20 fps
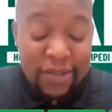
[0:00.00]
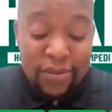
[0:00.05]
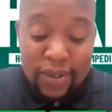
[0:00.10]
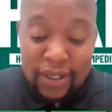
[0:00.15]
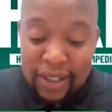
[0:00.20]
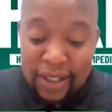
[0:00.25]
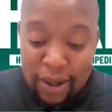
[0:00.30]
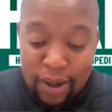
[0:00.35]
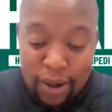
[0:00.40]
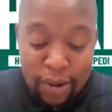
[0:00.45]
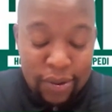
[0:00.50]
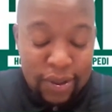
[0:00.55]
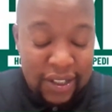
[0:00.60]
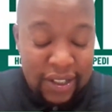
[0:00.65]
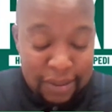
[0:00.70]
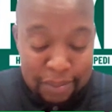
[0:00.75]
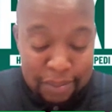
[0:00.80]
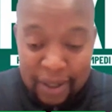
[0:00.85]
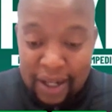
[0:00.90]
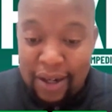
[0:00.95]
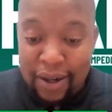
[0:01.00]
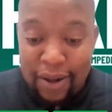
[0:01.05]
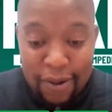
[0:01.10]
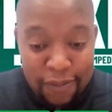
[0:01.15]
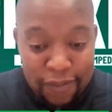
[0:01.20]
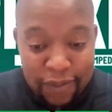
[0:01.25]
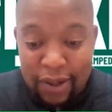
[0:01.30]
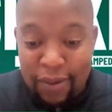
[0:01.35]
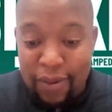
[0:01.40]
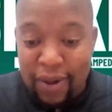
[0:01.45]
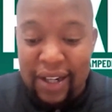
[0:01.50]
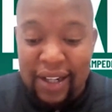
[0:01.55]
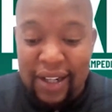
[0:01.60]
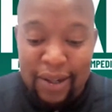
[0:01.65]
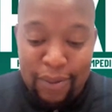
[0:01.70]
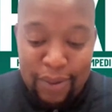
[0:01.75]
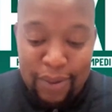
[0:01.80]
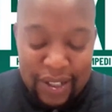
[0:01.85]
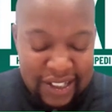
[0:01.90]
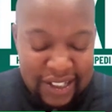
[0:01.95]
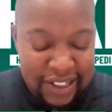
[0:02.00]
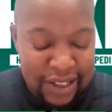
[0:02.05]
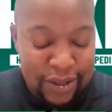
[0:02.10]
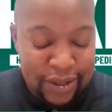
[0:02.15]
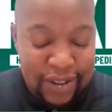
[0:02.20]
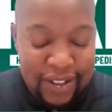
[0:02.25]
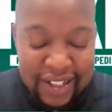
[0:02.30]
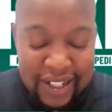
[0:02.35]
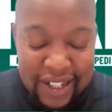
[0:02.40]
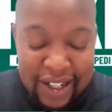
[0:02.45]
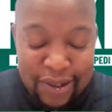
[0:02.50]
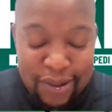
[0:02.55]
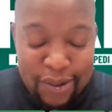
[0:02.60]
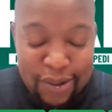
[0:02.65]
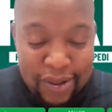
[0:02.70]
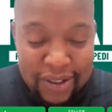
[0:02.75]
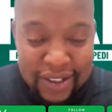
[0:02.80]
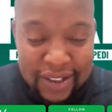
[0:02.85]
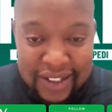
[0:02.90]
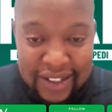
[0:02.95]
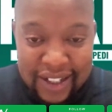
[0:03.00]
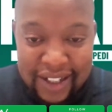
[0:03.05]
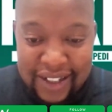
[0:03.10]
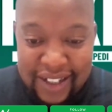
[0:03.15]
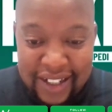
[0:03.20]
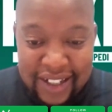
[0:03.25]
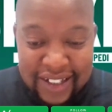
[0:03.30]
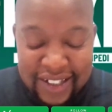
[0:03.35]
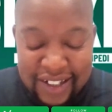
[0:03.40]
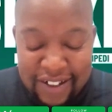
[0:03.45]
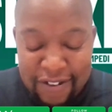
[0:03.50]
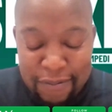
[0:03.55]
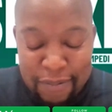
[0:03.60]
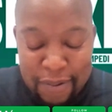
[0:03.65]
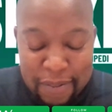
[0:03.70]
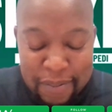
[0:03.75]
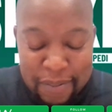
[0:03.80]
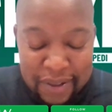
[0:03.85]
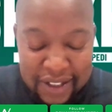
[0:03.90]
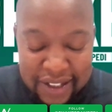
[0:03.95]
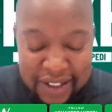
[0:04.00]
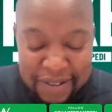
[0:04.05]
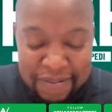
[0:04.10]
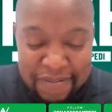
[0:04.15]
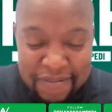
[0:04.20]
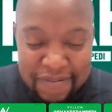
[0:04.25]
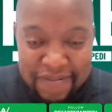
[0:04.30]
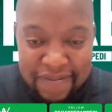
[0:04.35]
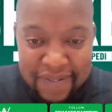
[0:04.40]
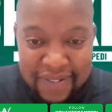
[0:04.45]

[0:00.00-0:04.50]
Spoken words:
best with the coaching, man. Hopefully one day we see you as a head coach in the DSTV Premiership.